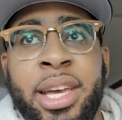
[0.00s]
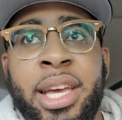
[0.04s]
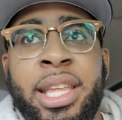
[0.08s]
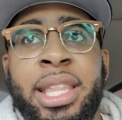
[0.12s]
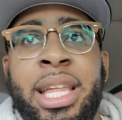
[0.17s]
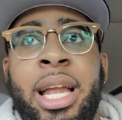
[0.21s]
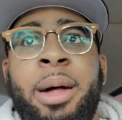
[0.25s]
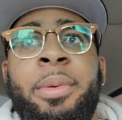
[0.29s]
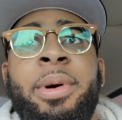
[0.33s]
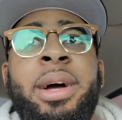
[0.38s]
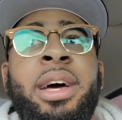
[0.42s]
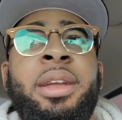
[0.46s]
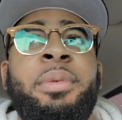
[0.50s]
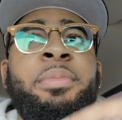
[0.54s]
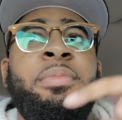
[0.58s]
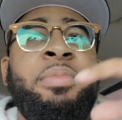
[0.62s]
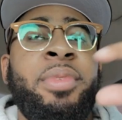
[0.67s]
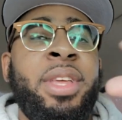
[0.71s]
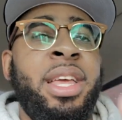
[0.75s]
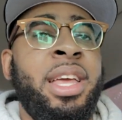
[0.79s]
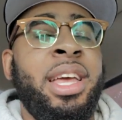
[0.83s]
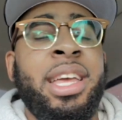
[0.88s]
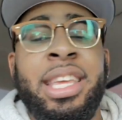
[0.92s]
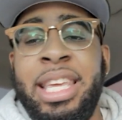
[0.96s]
and then I'm gonna,
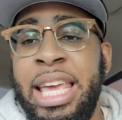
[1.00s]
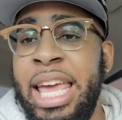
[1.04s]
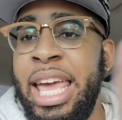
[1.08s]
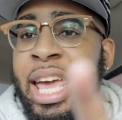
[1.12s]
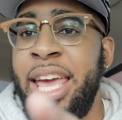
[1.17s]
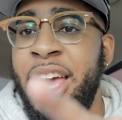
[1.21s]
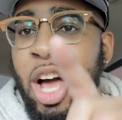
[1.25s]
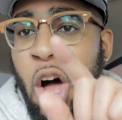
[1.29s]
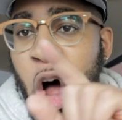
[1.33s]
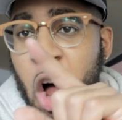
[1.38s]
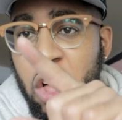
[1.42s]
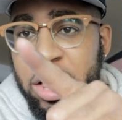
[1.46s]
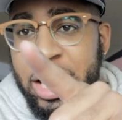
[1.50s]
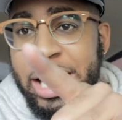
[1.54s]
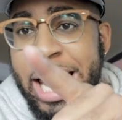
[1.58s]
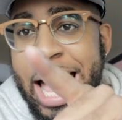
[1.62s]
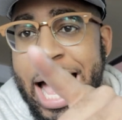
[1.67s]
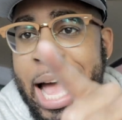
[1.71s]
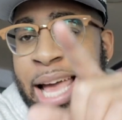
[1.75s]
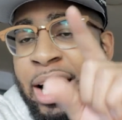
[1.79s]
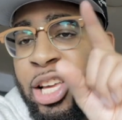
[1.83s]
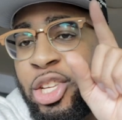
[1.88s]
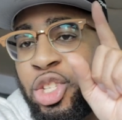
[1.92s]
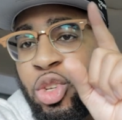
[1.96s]
yeah, all of that.